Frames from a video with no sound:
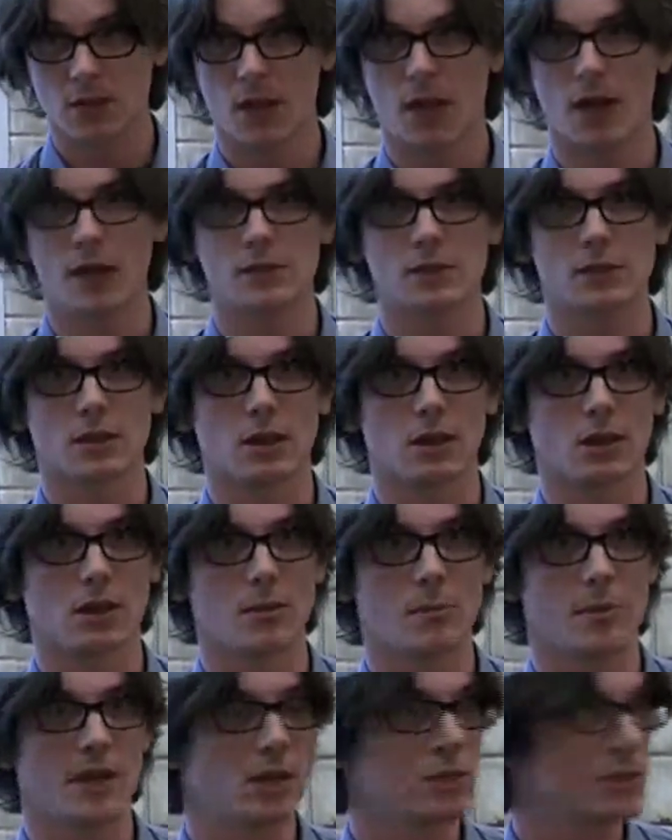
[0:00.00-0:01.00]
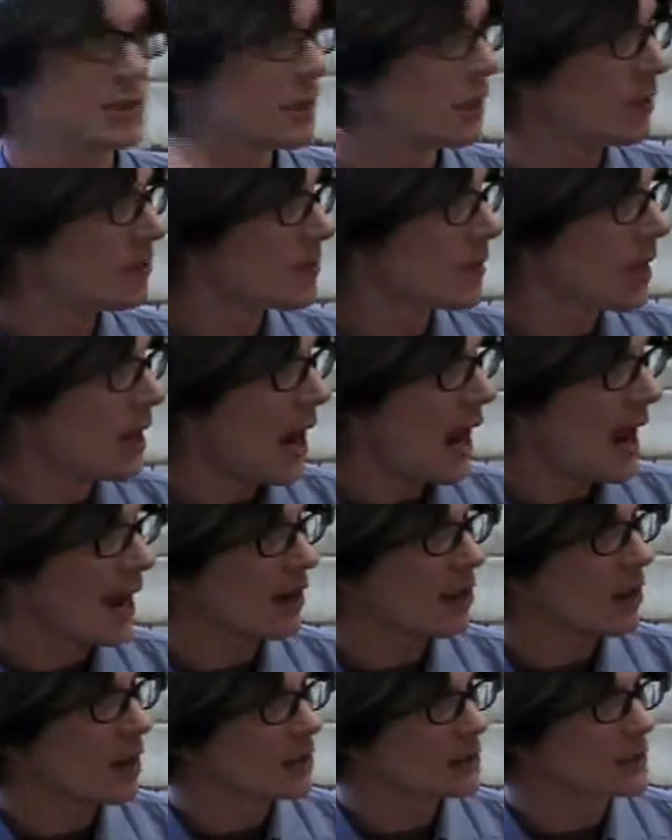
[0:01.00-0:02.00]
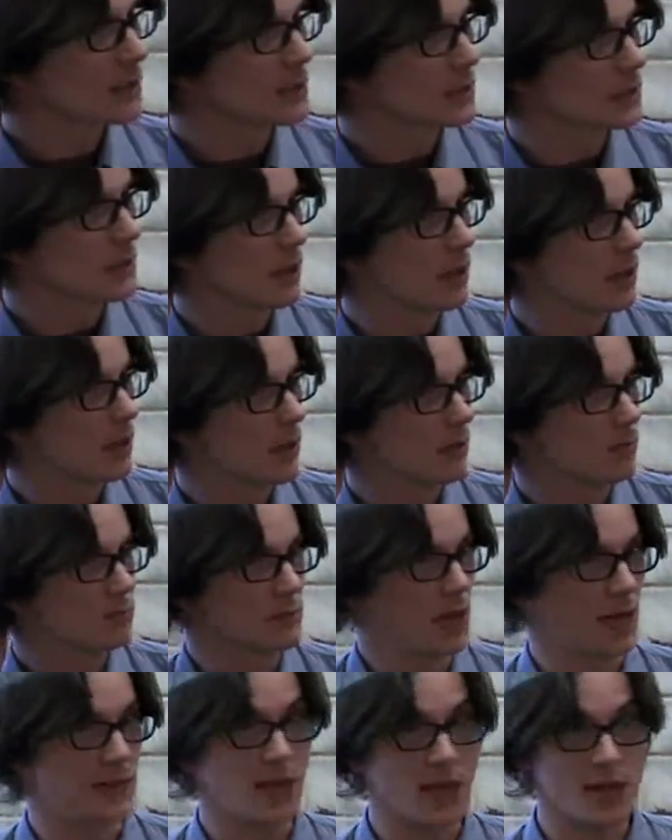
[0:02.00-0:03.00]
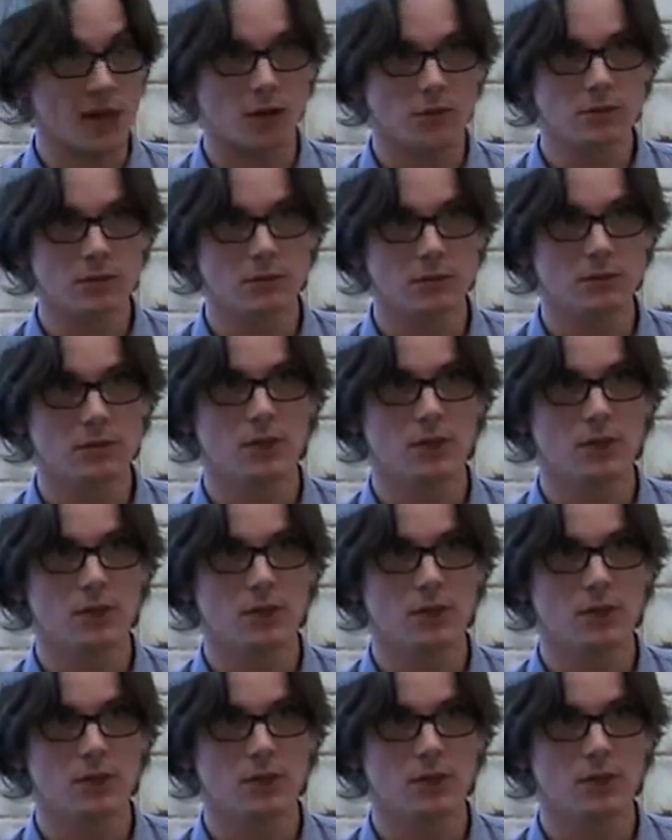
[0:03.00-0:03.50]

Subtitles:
And because Ireland is an island,